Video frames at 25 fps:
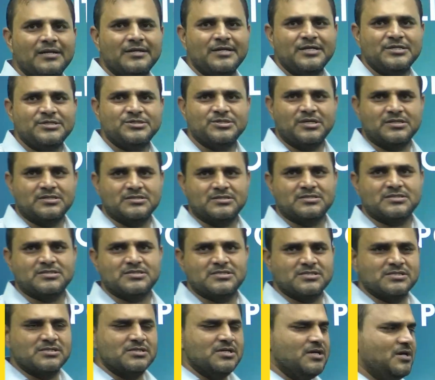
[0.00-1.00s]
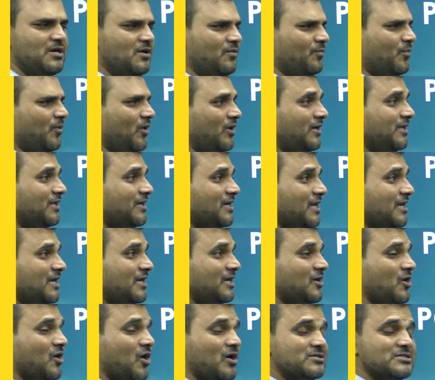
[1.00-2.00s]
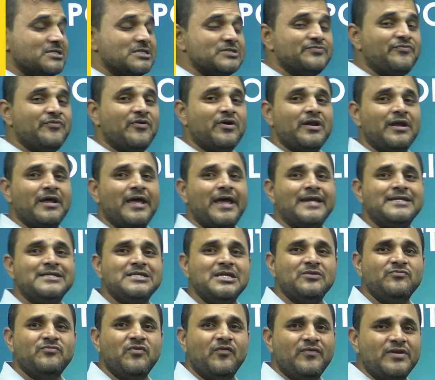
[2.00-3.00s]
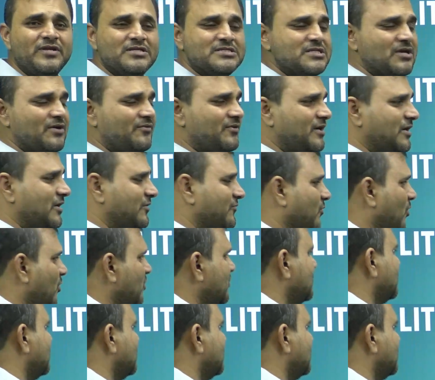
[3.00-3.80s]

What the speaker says: reasons. Political causes for 1857 revolt,